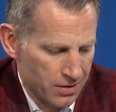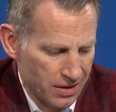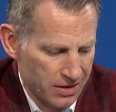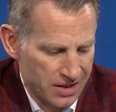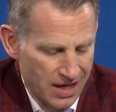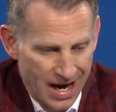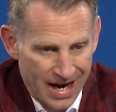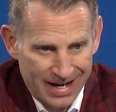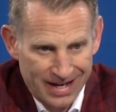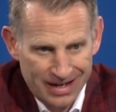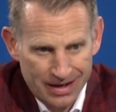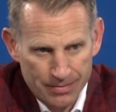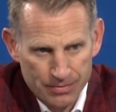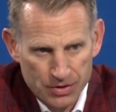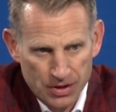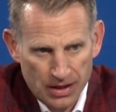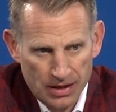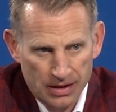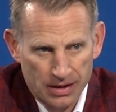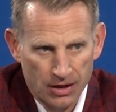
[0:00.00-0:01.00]
tagging them,
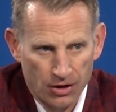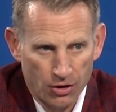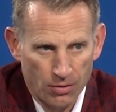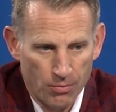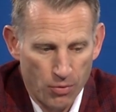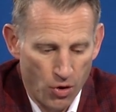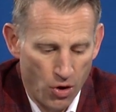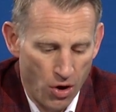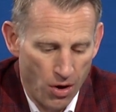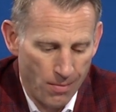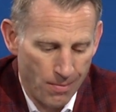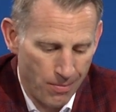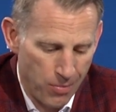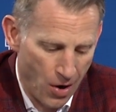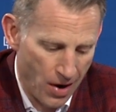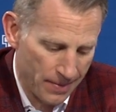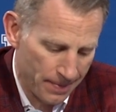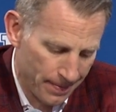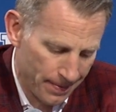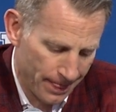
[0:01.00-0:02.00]
taking care of the ball.
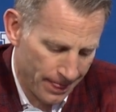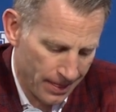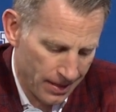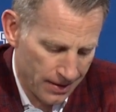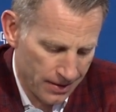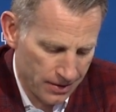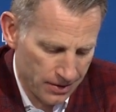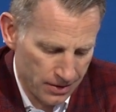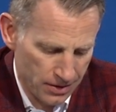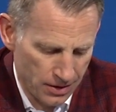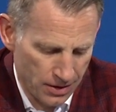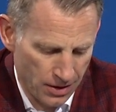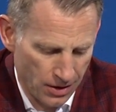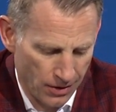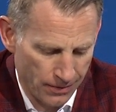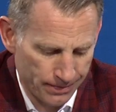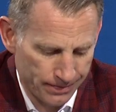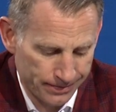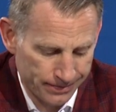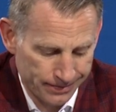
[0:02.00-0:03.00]
But, you
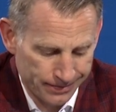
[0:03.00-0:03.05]
know,